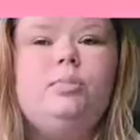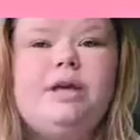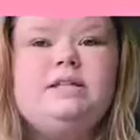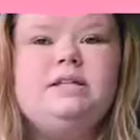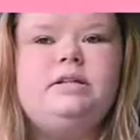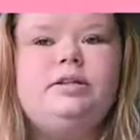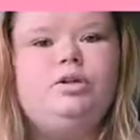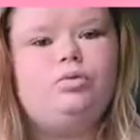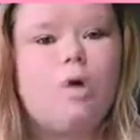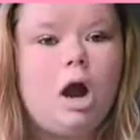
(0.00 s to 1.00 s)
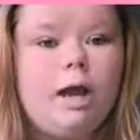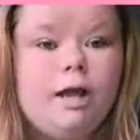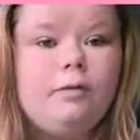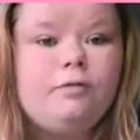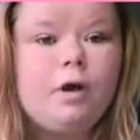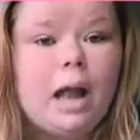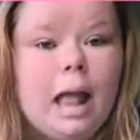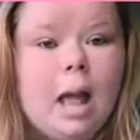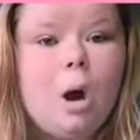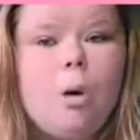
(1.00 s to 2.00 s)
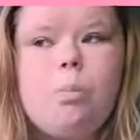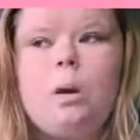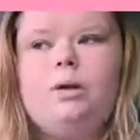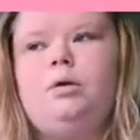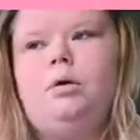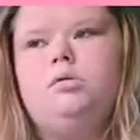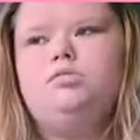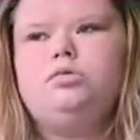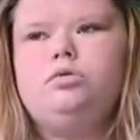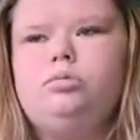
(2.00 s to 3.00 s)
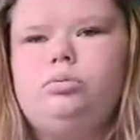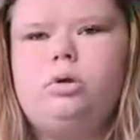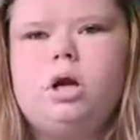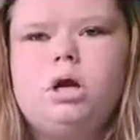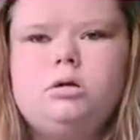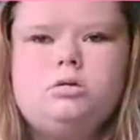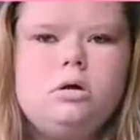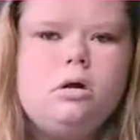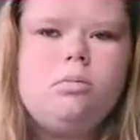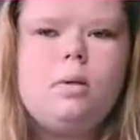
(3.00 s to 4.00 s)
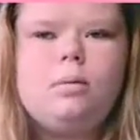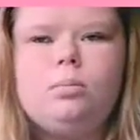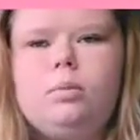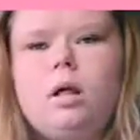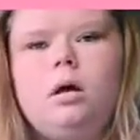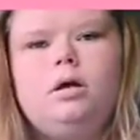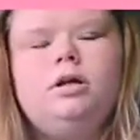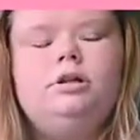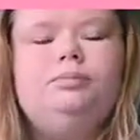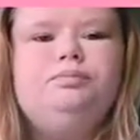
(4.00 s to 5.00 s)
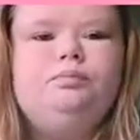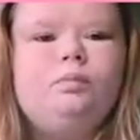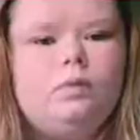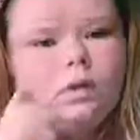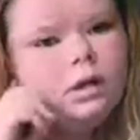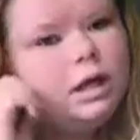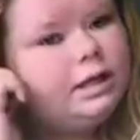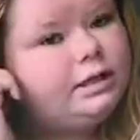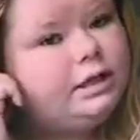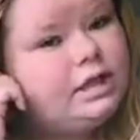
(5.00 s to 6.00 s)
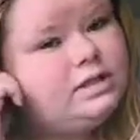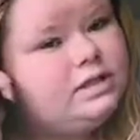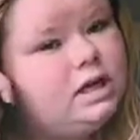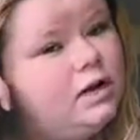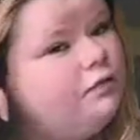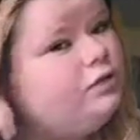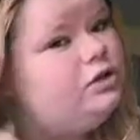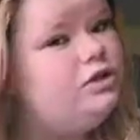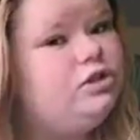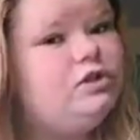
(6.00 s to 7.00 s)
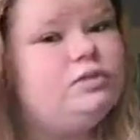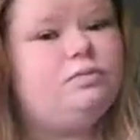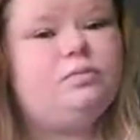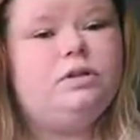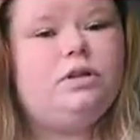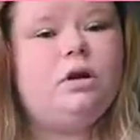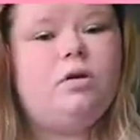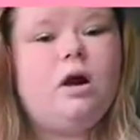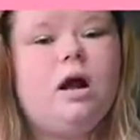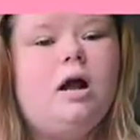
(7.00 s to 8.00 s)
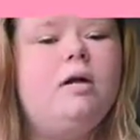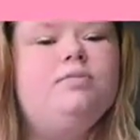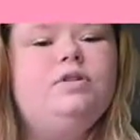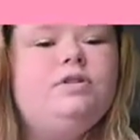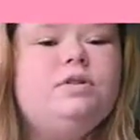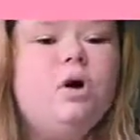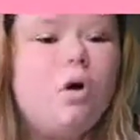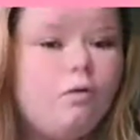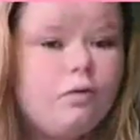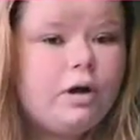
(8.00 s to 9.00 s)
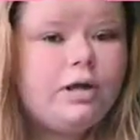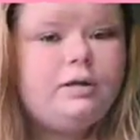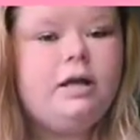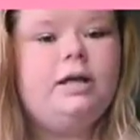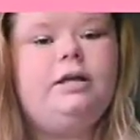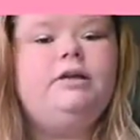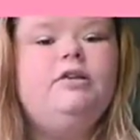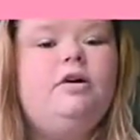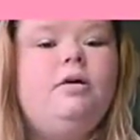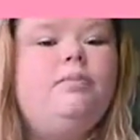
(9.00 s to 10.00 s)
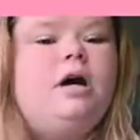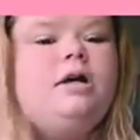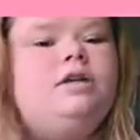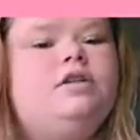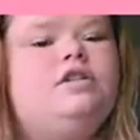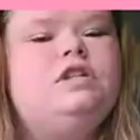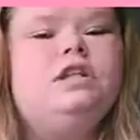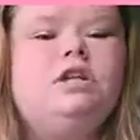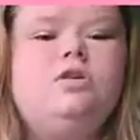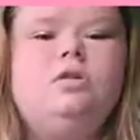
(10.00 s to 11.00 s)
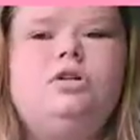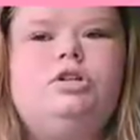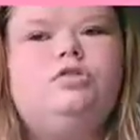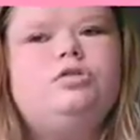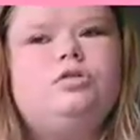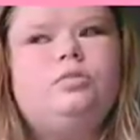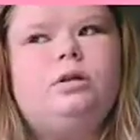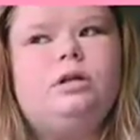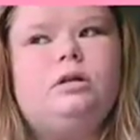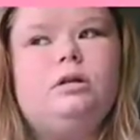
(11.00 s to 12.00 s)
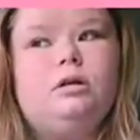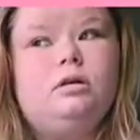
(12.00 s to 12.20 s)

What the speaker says: Basically crying for help, like, oh, I'm so depressed, oh, blah, blah, blah. Like, that stuff is just, I'm just over it. Like, I'm not gonna sit here on YouTube and,